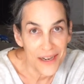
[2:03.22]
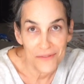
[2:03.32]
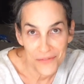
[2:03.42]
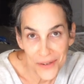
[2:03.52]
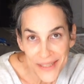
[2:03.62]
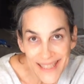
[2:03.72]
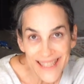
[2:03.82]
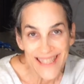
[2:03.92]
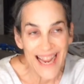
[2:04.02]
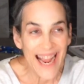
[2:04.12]
and
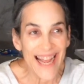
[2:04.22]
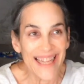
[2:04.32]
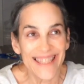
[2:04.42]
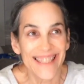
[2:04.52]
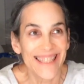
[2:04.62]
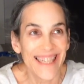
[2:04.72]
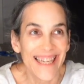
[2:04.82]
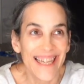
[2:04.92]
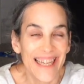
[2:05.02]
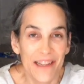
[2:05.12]
focus and
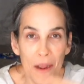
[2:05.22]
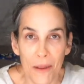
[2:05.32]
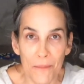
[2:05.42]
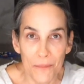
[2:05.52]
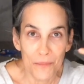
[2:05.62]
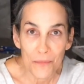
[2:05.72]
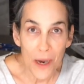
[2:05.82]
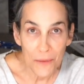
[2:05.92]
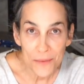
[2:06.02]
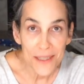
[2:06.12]

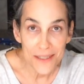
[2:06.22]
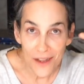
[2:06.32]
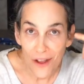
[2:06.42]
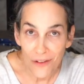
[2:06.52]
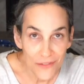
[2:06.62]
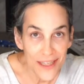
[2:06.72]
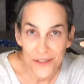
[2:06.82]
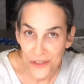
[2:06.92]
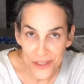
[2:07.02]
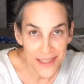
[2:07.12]
problems to solve.
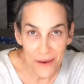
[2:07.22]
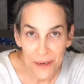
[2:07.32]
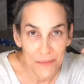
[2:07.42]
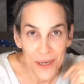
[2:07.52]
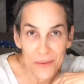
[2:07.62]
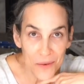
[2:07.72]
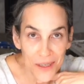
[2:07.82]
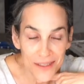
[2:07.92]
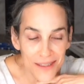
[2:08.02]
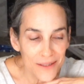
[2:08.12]
It's just how my brain
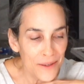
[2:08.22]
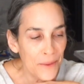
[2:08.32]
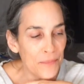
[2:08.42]
works.